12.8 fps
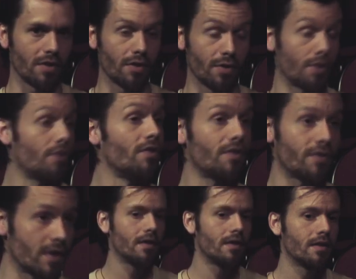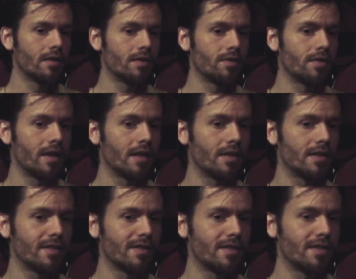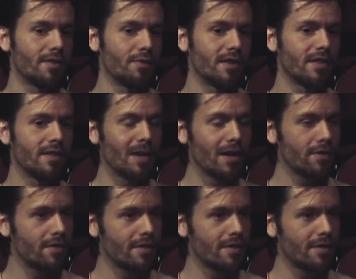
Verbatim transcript: choreography. So that is what it's about.